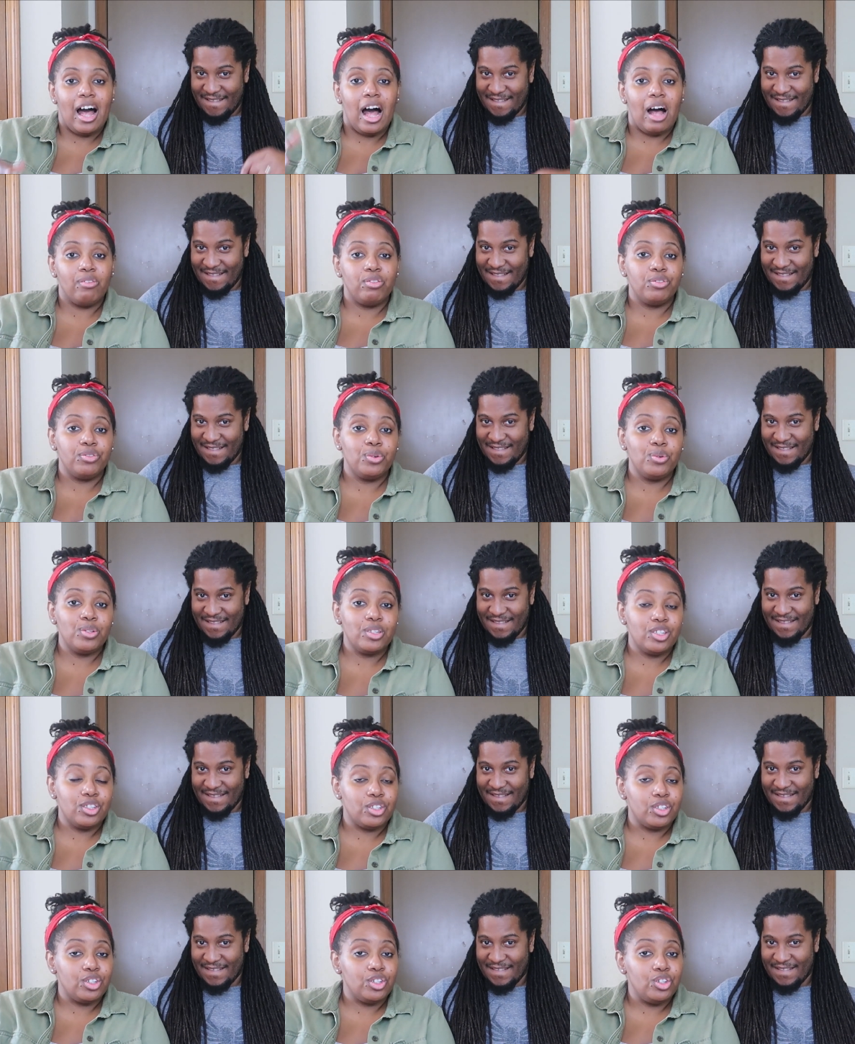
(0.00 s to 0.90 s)
Speaker 1: Alpha Foods
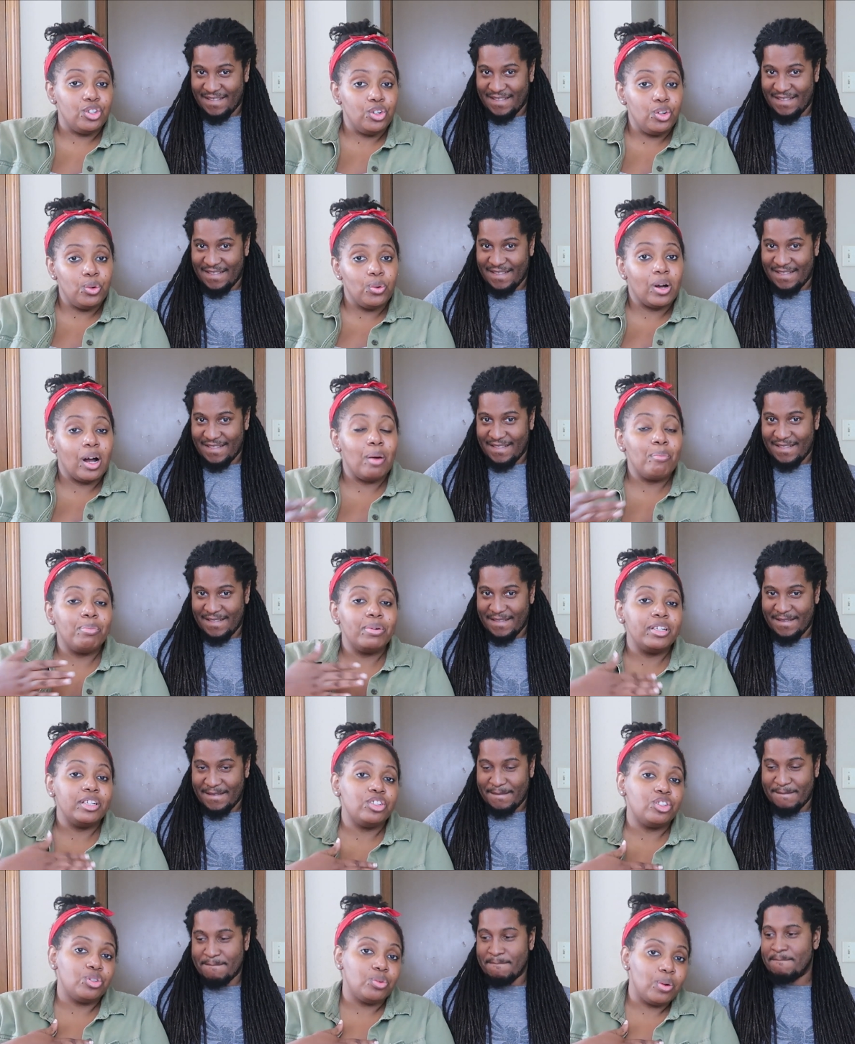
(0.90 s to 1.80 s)
is a new
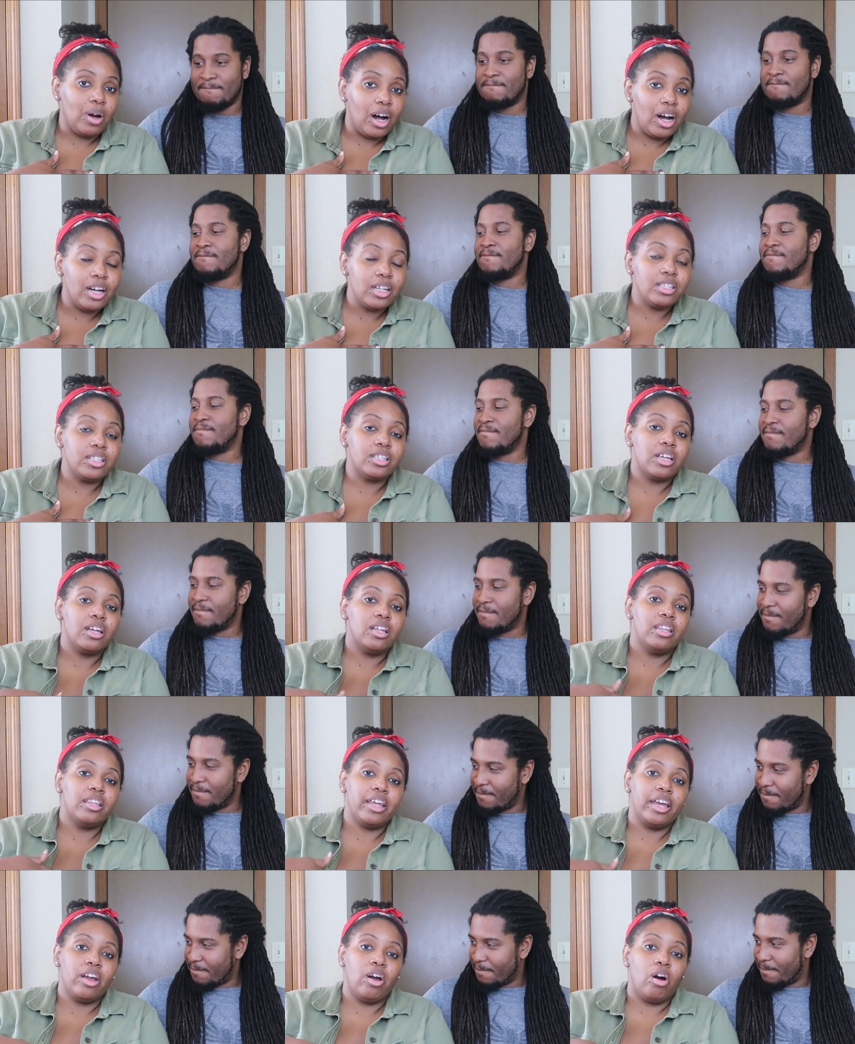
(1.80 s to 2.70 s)
company to us.
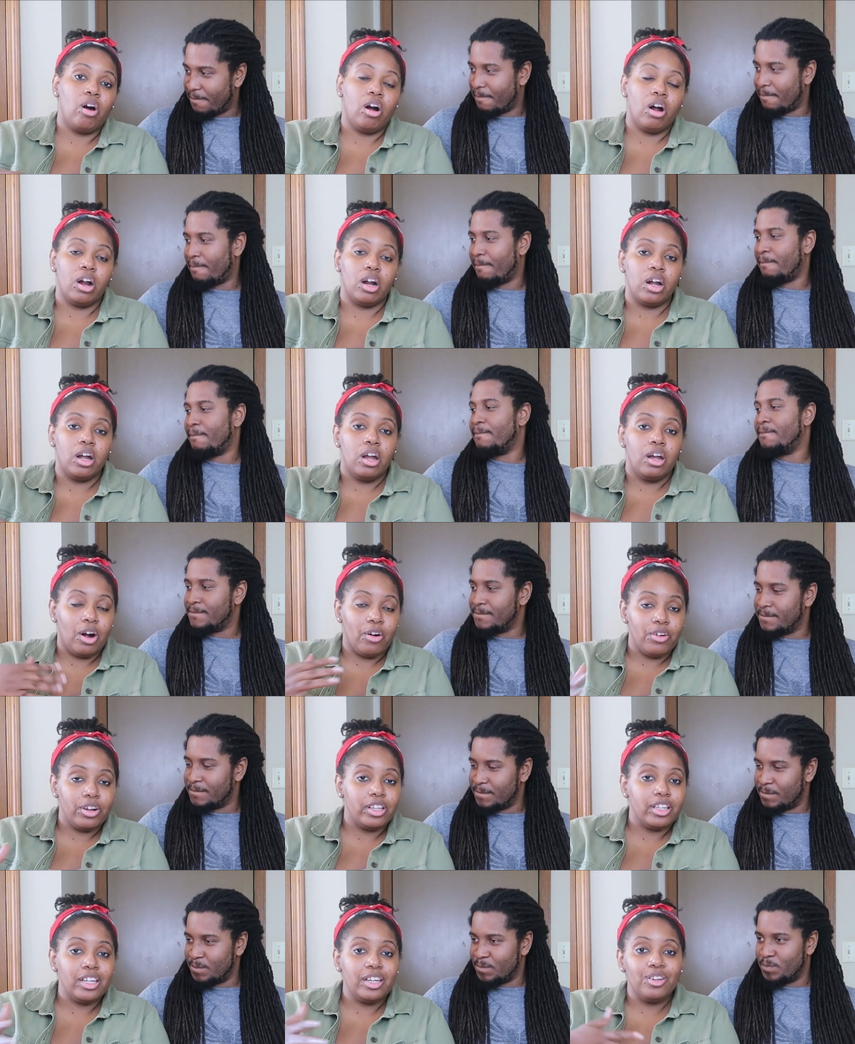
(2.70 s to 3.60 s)
They are
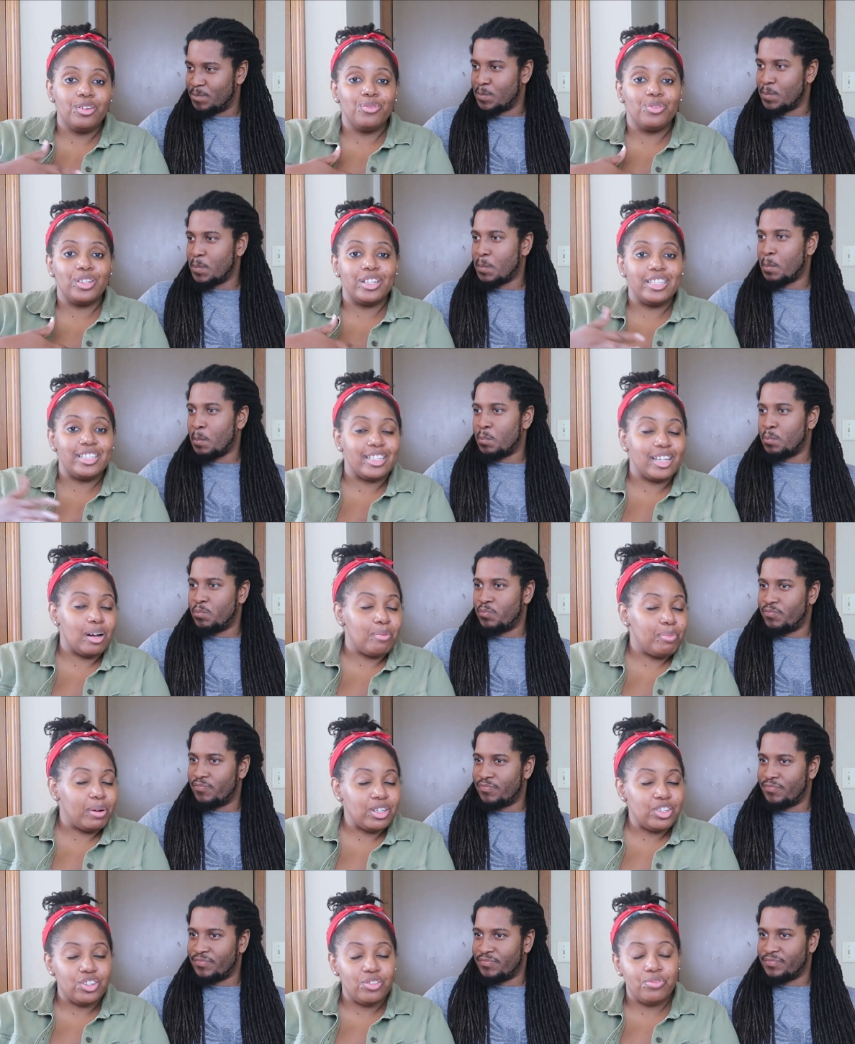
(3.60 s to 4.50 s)
currently releasing a
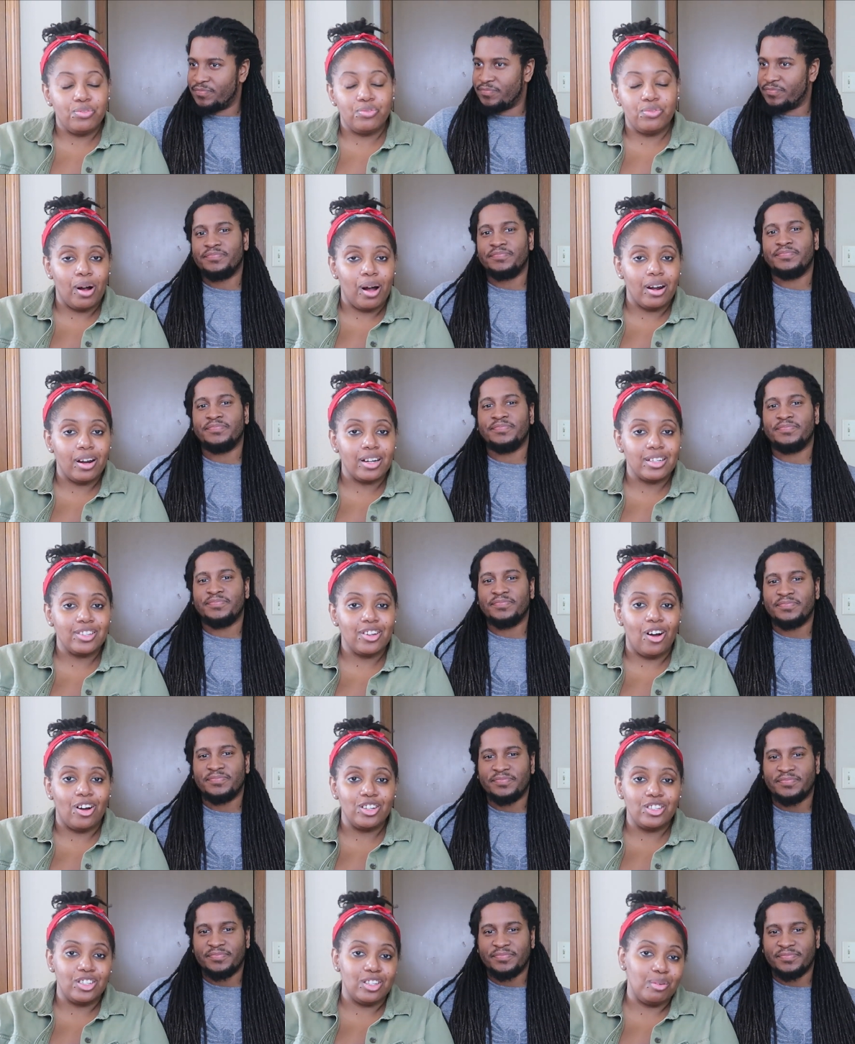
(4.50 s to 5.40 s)
bunch of products
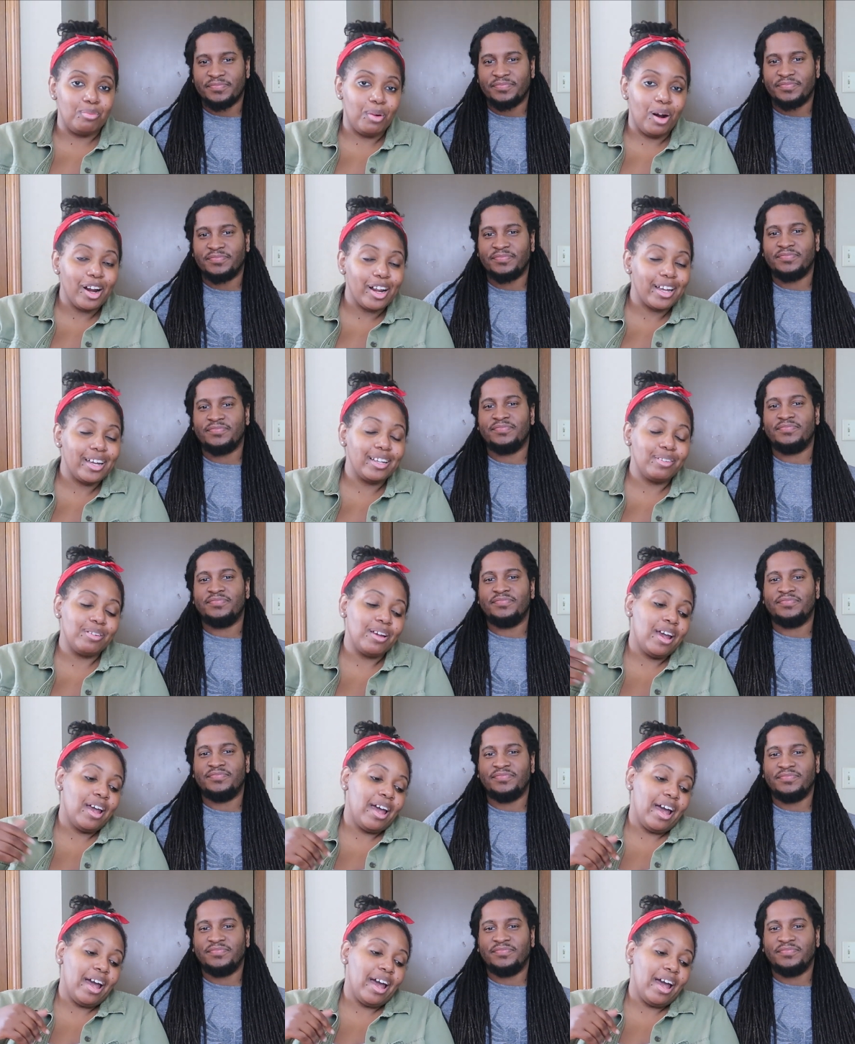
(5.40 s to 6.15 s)
onto the market,